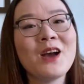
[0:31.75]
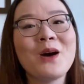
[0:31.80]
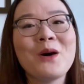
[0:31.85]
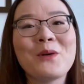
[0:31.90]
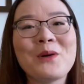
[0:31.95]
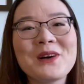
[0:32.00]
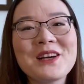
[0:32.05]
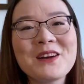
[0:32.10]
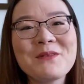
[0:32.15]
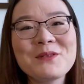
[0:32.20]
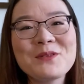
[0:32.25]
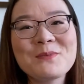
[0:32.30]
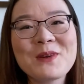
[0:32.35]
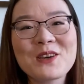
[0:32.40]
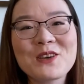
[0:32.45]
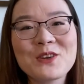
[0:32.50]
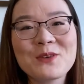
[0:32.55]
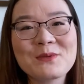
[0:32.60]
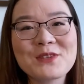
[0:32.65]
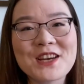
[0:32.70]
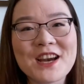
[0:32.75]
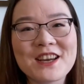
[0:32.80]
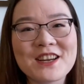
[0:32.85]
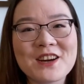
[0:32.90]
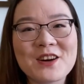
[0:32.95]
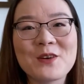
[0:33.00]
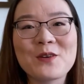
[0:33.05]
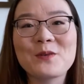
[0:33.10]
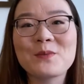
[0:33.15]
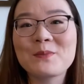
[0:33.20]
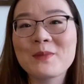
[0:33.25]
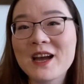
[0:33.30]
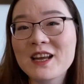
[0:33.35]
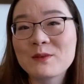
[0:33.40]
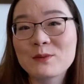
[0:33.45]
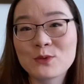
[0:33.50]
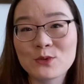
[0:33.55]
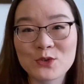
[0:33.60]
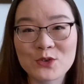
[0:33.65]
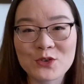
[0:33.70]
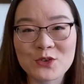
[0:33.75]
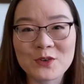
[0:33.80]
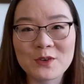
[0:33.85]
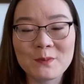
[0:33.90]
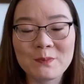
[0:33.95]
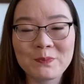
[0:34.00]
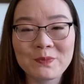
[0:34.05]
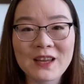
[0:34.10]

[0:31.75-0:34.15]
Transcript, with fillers: Welcome to my YouTube channel, my name is Ju.